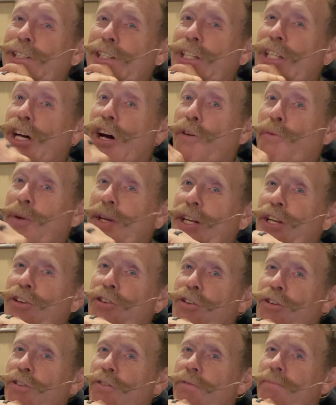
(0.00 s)
good. I'll read it
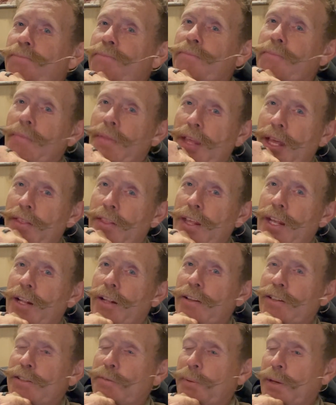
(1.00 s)
to you, and then
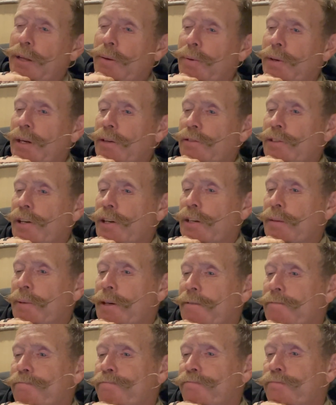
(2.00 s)
I'll explain what I was talking about.